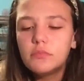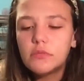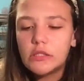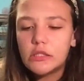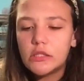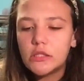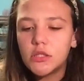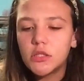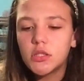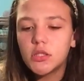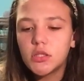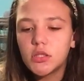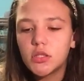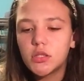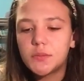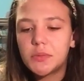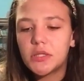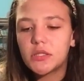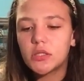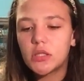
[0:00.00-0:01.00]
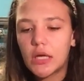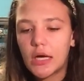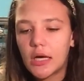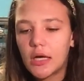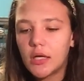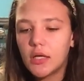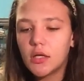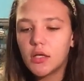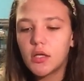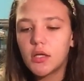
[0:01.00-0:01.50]
thing about
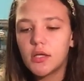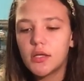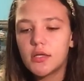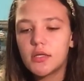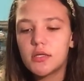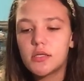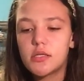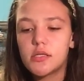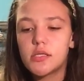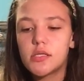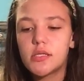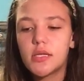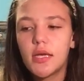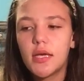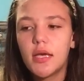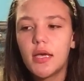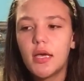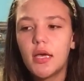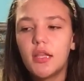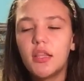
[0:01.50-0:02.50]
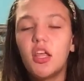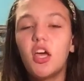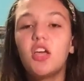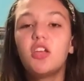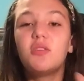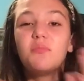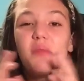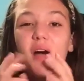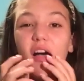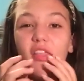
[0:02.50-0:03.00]
that is
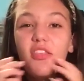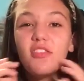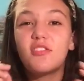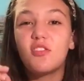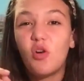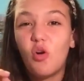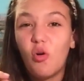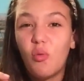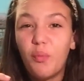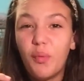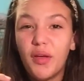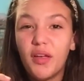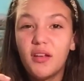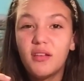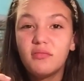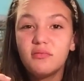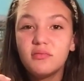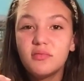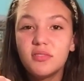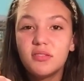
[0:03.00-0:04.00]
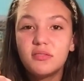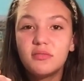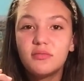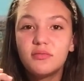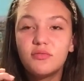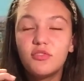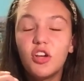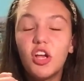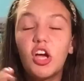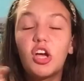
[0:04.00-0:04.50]
that your mouth is open
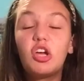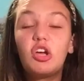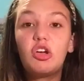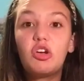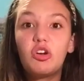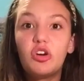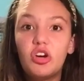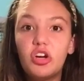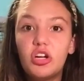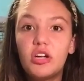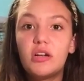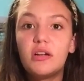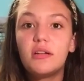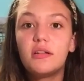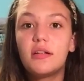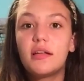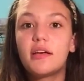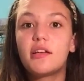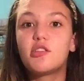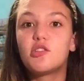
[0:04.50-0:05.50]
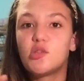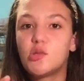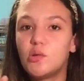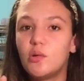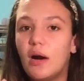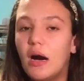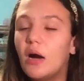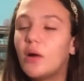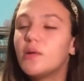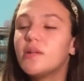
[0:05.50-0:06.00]
for a good like
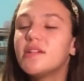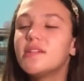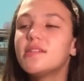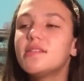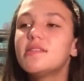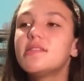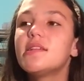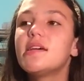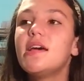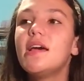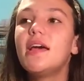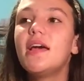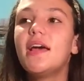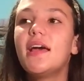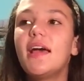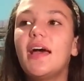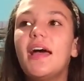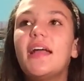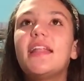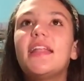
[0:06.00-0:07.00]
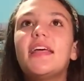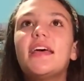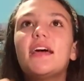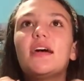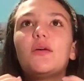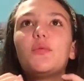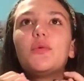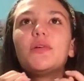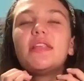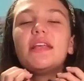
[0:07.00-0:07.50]
2 hours, and
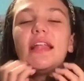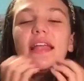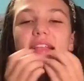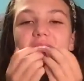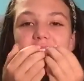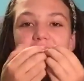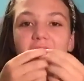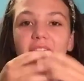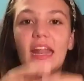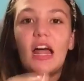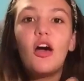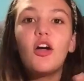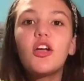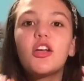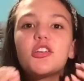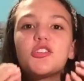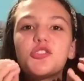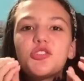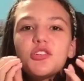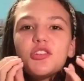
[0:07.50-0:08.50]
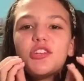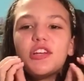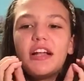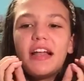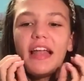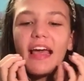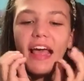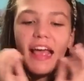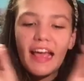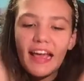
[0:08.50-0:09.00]
when they like take it out,
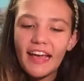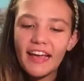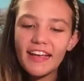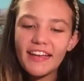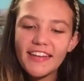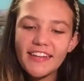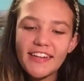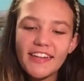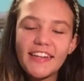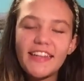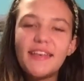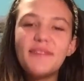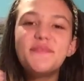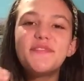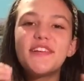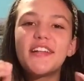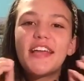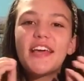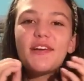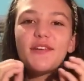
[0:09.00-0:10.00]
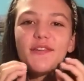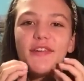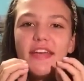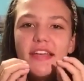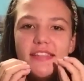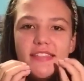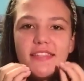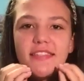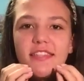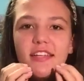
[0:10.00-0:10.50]
you're like, your lips are like
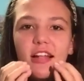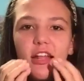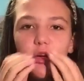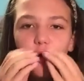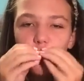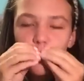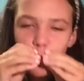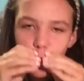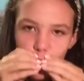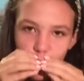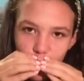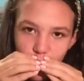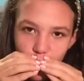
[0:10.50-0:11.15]
raisins. You're like, oh,